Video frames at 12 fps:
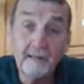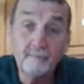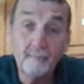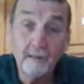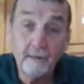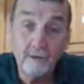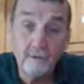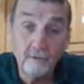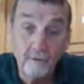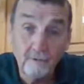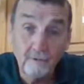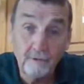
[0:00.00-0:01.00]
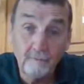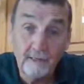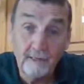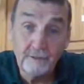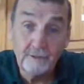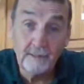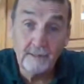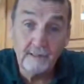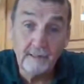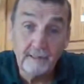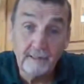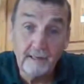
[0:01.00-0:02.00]
barrel, you might
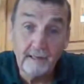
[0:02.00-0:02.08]
say.